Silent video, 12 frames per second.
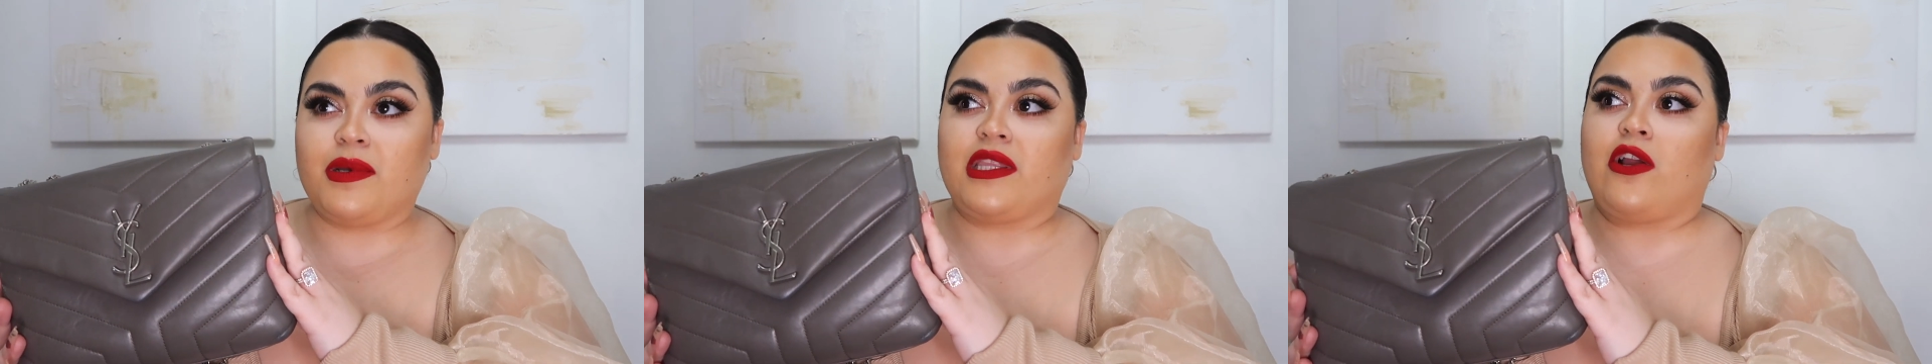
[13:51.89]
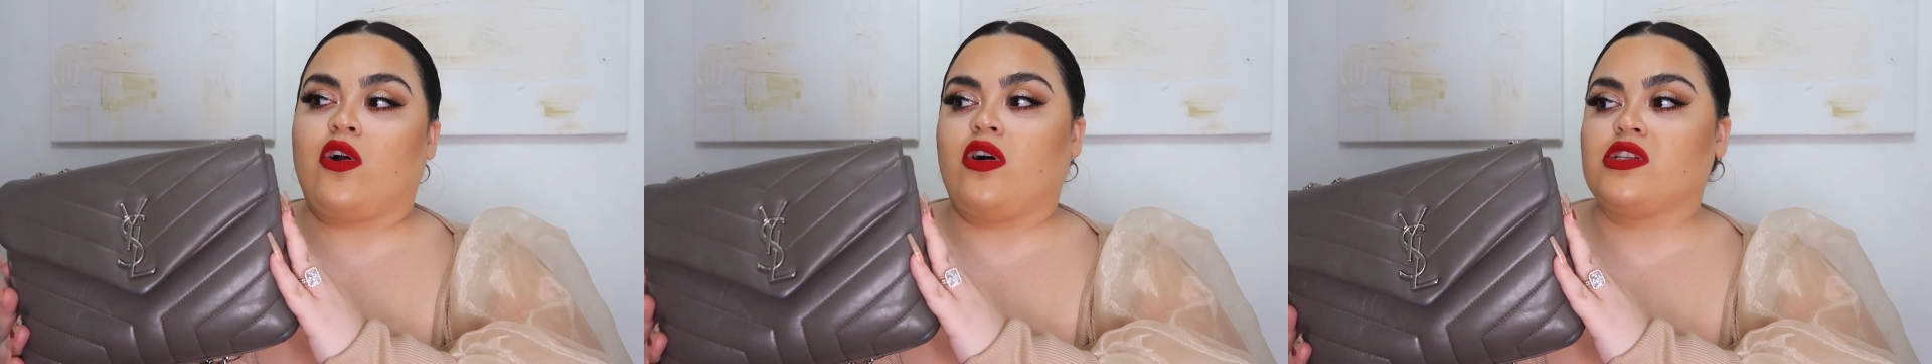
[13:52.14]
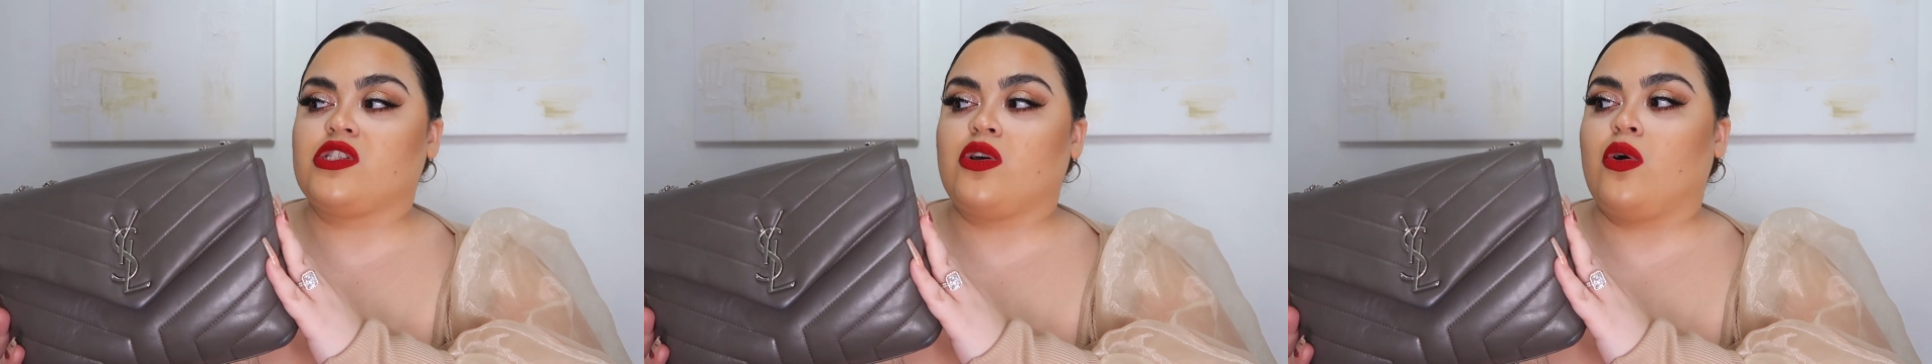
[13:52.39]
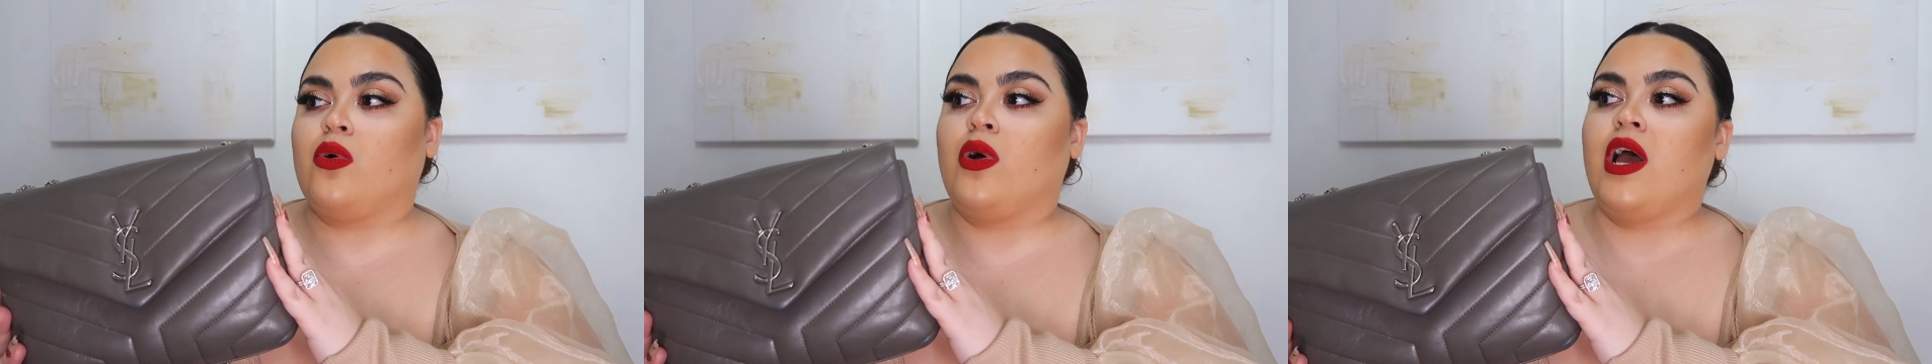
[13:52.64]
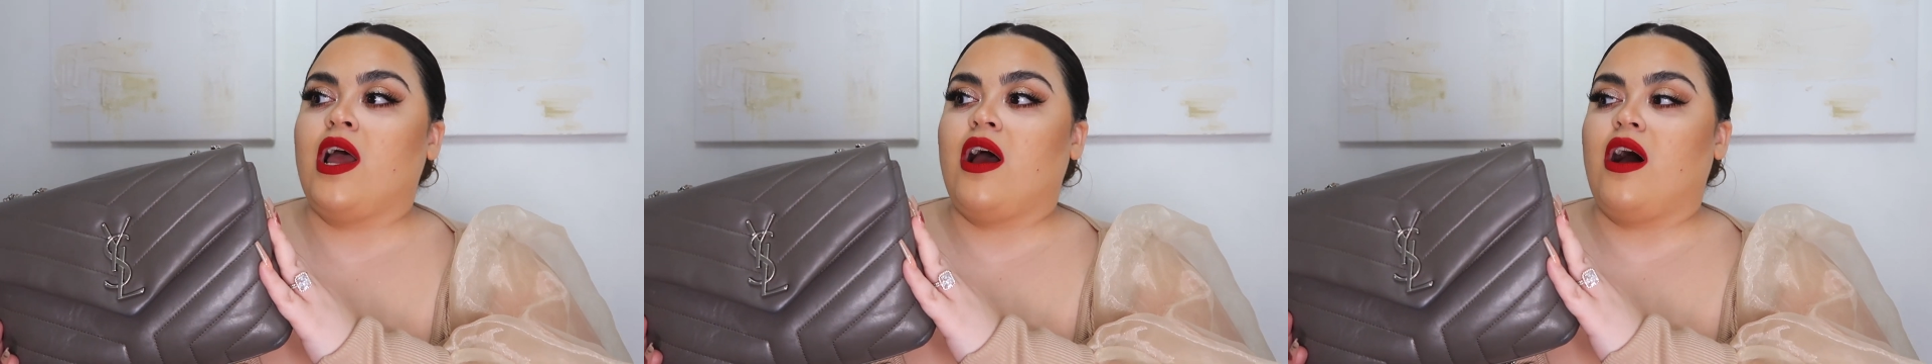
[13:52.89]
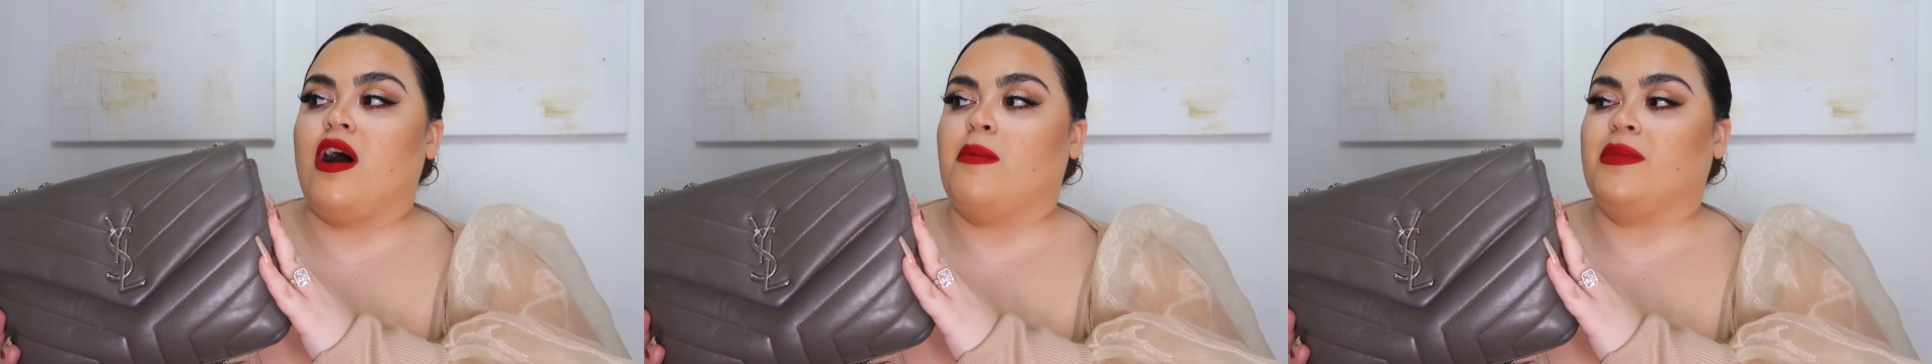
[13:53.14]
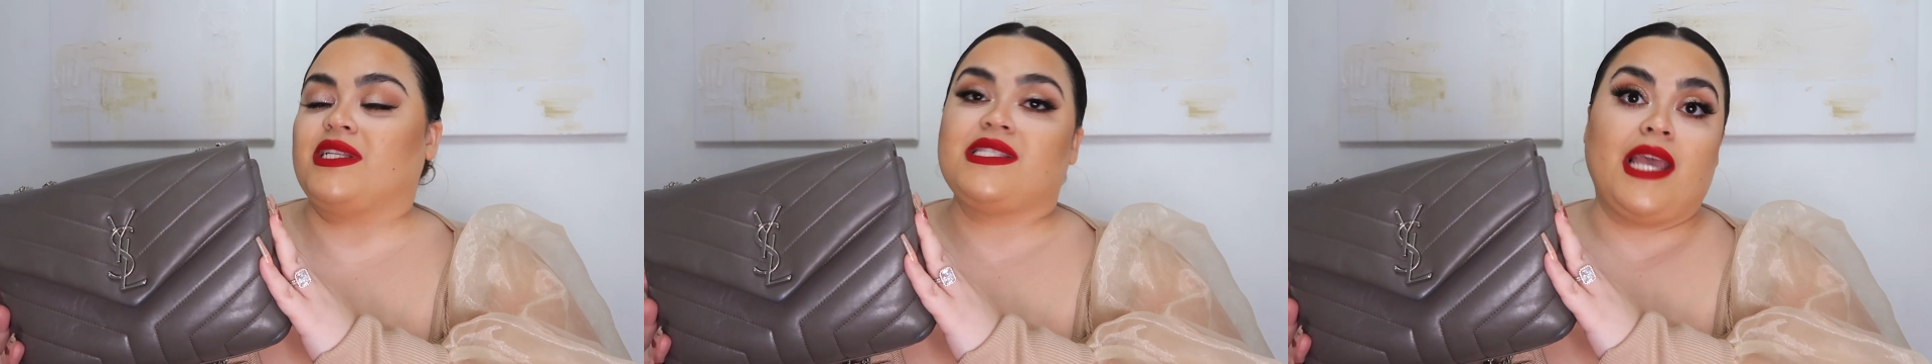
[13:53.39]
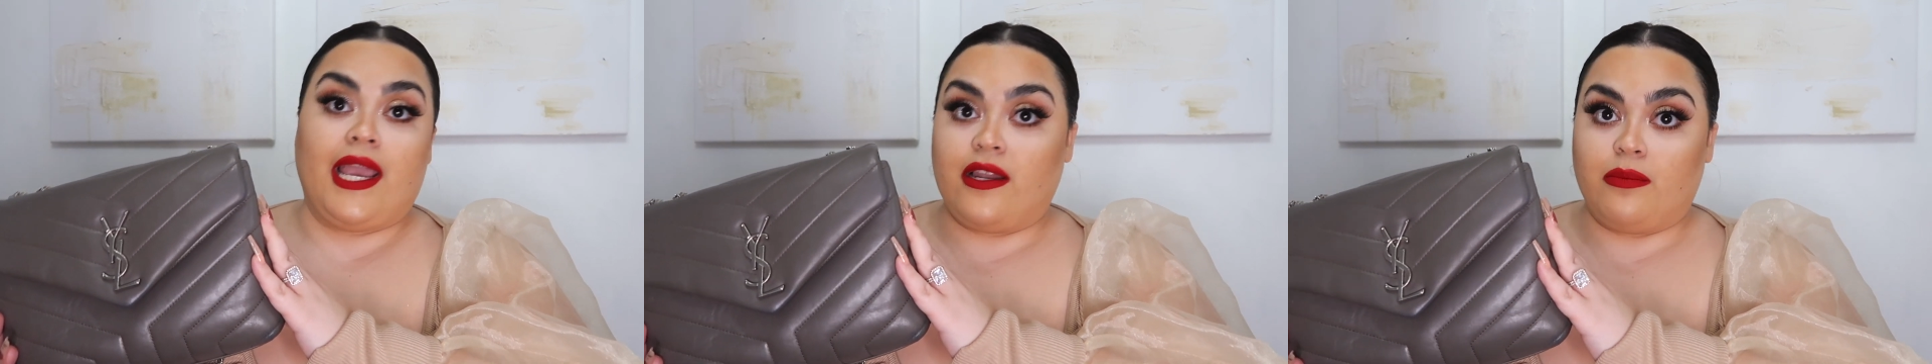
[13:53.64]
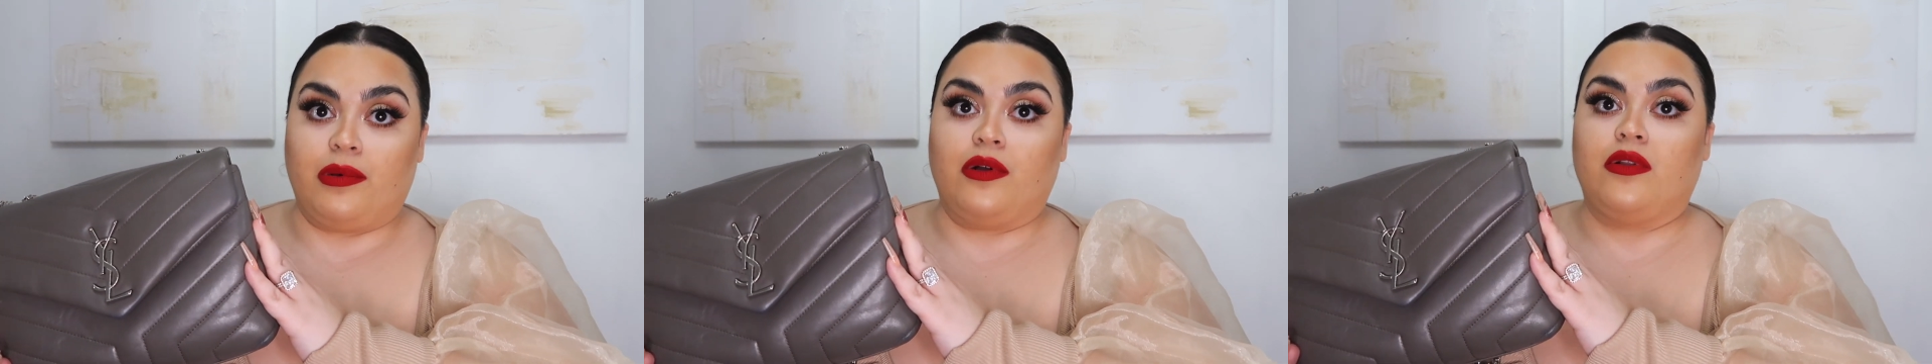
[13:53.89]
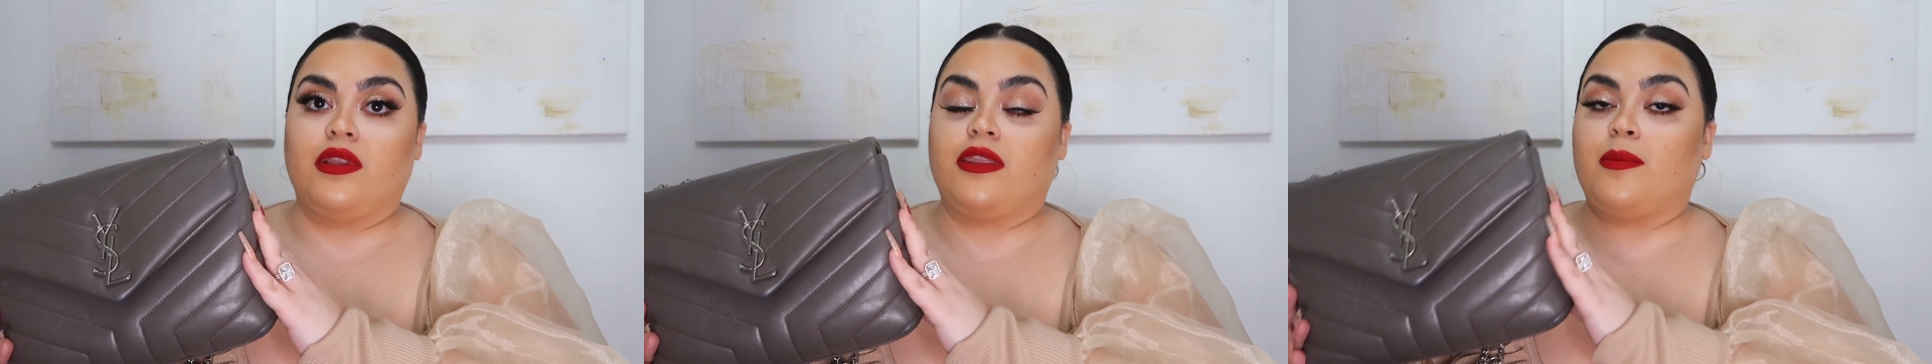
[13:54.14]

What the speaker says: but they're also attainable.